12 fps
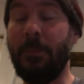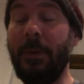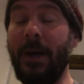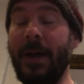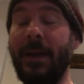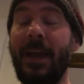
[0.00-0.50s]

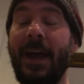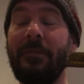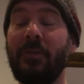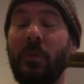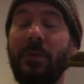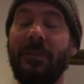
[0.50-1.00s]
but
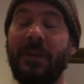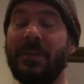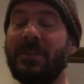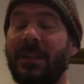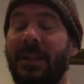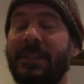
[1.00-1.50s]
after we finish
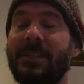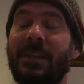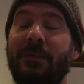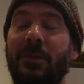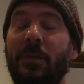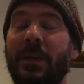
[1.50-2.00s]
the lesson,
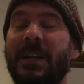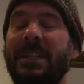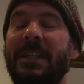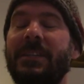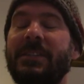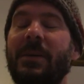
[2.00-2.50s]
if you want to
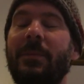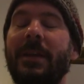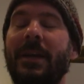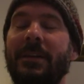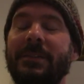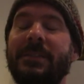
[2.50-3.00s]
teach someone
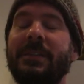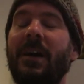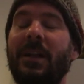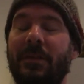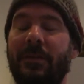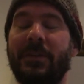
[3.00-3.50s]
else
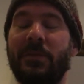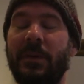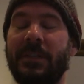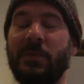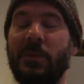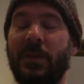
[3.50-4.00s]
Oliver
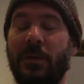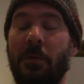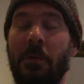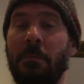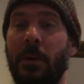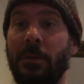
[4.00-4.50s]
Twist with your
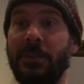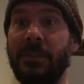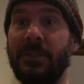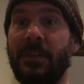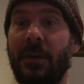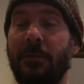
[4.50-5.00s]
own
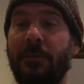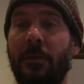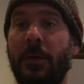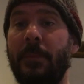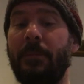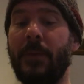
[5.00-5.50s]
motions, go
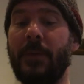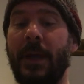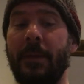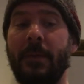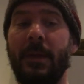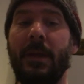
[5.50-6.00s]
for it, okay?
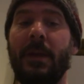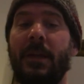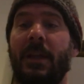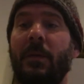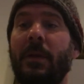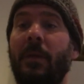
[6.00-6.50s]

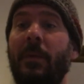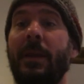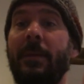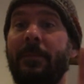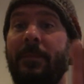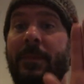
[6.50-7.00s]
Here we go,
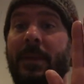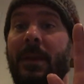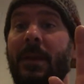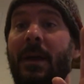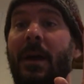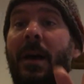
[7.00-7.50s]
ready?
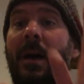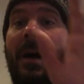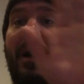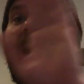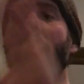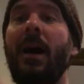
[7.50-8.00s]

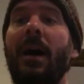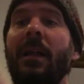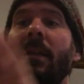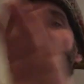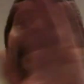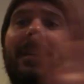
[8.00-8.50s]

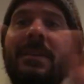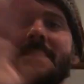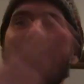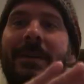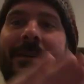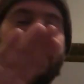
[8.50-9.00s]
Oliver
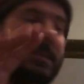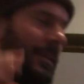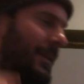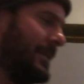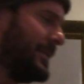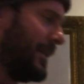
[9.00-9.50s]
Twist. Well,
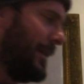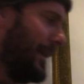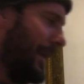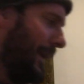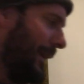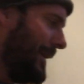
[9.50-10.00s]
let's start on
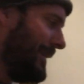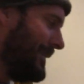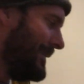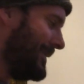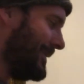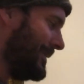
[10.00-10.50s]
an A.
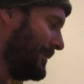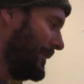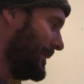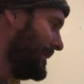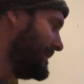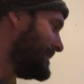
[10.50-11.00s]
Oh my
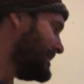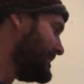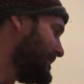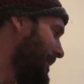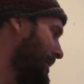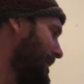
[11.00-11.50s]
goodness.
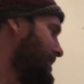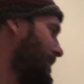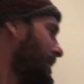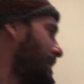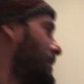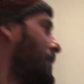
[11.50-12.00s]
Sorry, it's
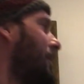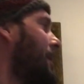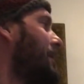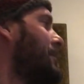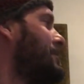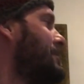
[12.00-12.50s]
early in the
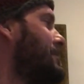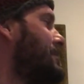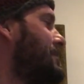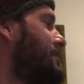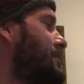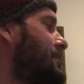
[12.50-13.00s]
morning.
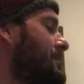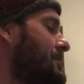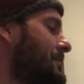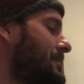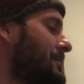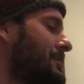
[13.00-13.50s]
There
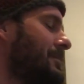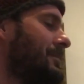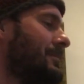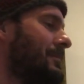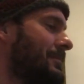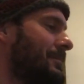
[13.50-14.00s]

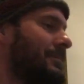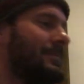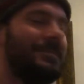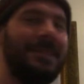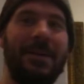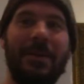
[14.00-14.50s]

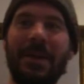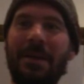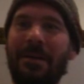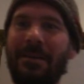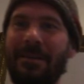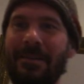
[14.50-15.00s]
we
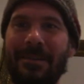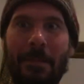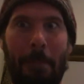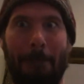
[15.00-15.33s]
go.